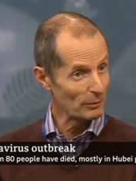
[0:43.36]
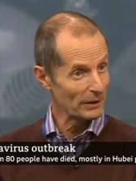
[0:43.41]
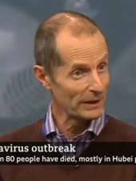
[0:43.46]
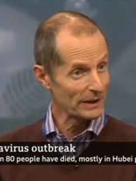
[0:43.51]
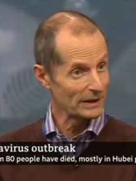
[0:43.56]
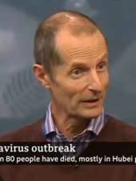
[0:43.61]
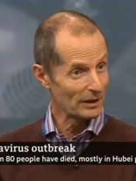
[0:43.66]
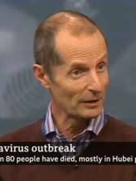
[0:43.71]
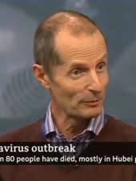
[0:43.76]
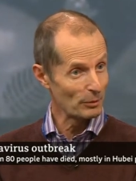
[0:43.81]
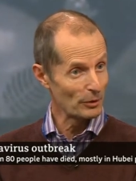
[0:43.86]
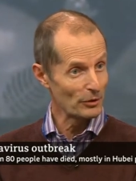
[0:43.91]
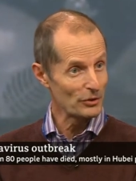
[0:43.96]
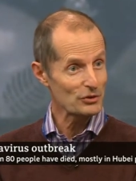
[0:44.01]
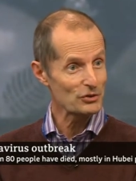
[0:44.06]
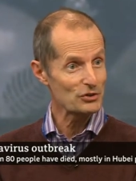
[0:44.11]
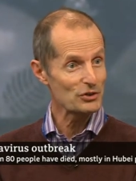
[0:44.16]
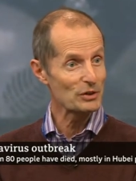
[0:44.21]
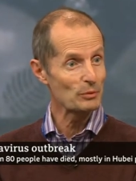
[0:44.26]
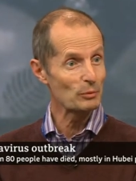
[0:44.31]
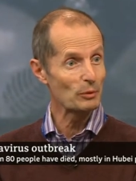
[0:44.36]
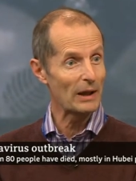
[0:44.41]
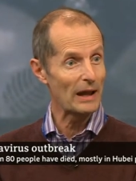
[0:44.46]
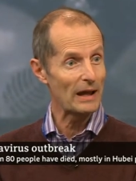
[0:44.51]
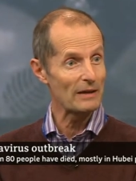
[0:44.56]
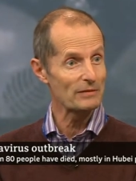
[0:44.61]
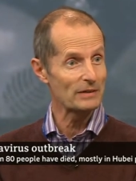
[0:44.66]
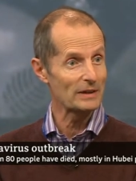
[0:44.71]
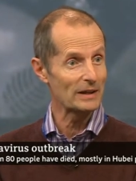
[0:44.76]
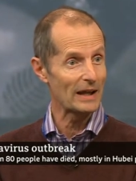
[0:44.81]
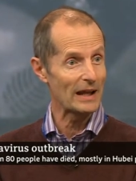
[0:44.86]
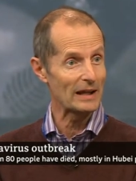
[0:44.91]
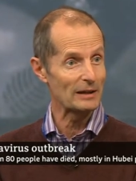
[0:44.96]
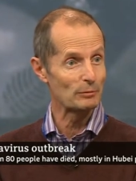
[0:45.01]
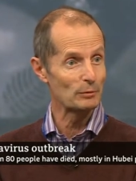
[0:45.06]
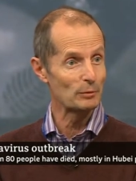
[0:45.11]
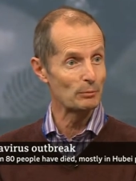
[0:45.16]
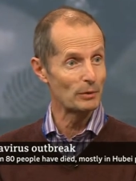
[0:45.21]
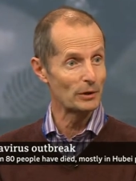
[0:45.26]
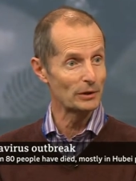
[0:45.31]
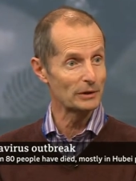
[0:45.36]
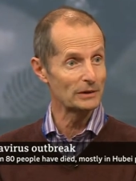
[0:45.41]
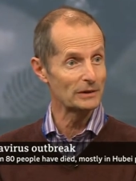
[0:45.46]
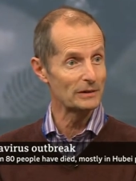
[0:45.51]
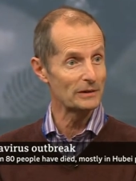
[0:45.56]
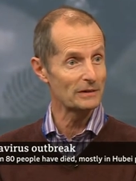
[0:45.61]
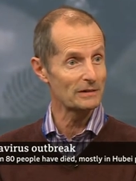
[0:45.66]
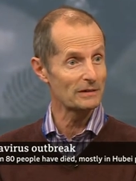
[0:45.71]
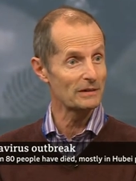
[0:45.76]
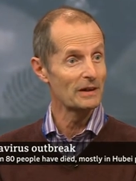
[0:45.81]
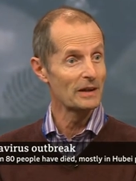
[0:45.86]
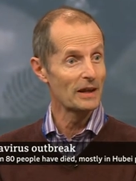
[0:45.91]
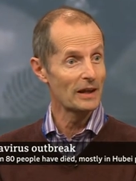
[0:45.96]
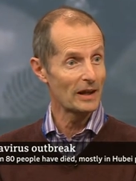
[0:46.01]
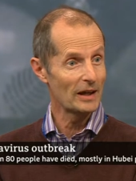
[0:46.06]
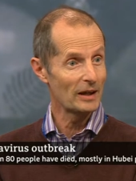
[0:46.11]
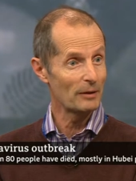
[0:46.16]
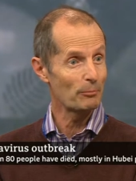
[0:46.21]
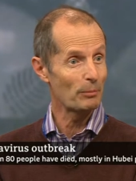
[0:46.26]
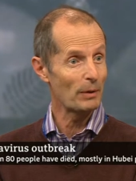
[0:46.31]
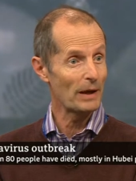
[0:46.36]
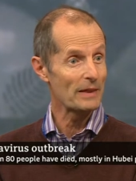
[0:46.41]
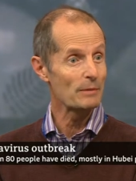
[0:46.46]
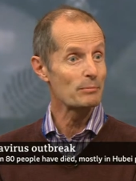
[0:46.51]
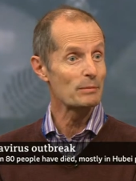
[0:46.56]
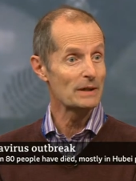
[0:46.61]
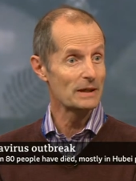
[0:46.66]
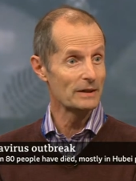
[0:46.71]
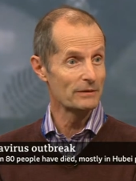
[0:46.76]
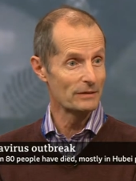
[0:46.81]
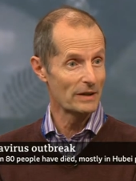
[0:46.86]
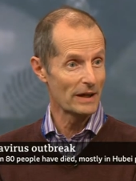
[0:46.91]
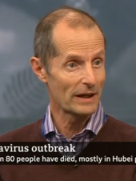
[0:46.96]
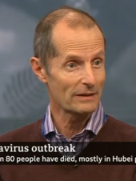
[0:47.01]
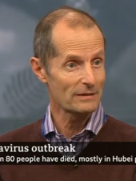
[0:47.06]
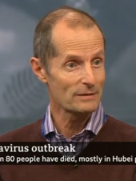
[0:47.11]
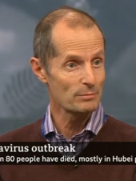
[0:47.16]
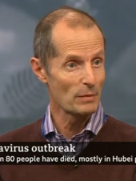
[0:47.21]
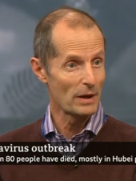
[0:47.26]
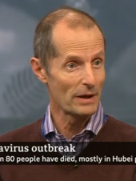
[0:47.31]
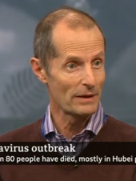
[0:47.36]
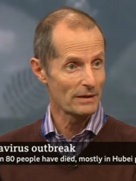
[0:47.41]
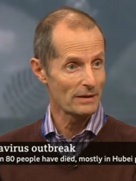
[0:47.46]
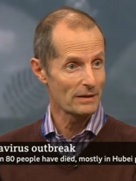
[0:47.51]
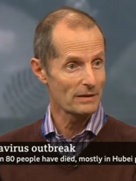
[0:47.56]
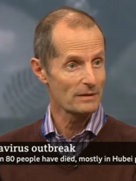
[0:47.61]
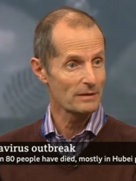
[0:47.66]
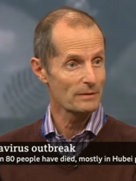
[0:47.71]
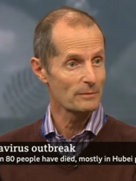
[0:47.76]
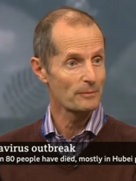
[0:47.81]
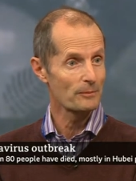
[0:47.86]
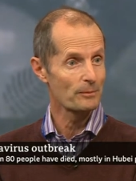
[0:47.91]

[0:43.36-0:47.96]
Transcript: in the laboratory, and we'll have it in animal models by the middle of next month.